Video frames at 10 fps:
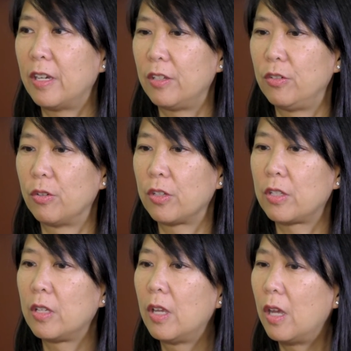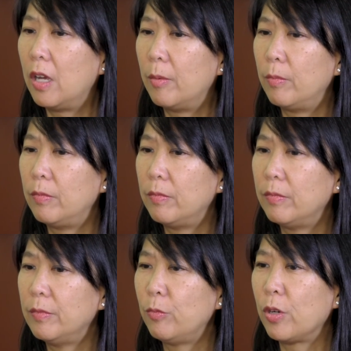not endorsed,
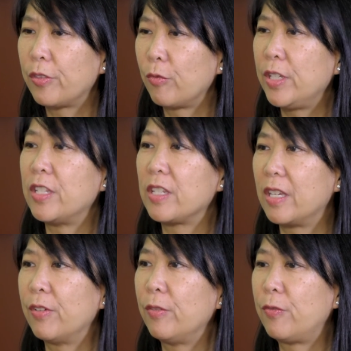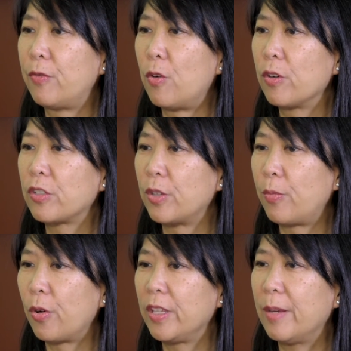were the reasons given for
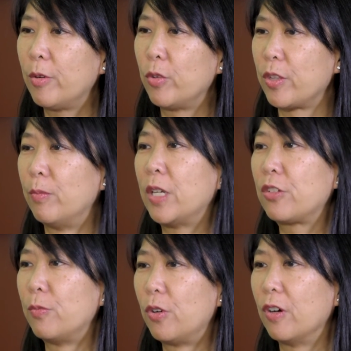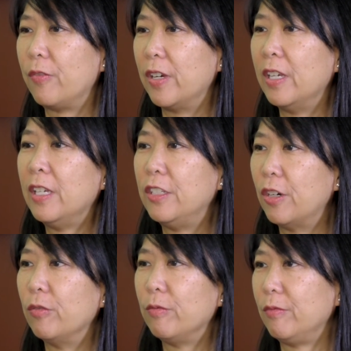supporting them, or was it much more of a
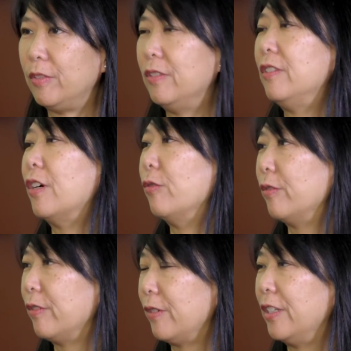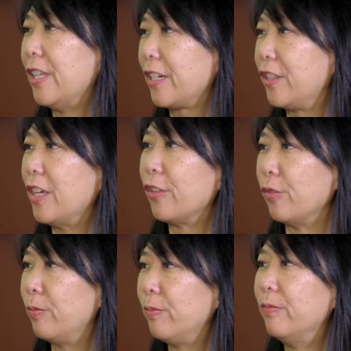don't elect the
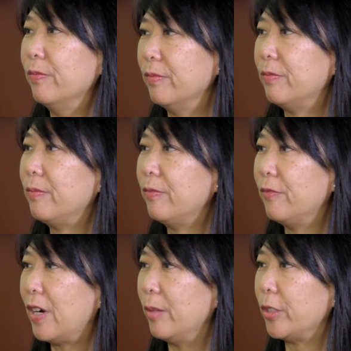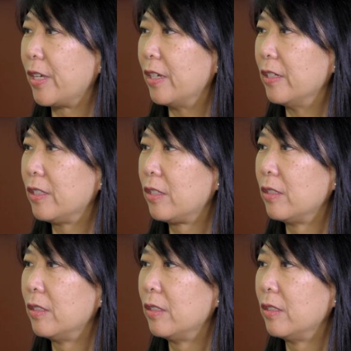other viable candidates?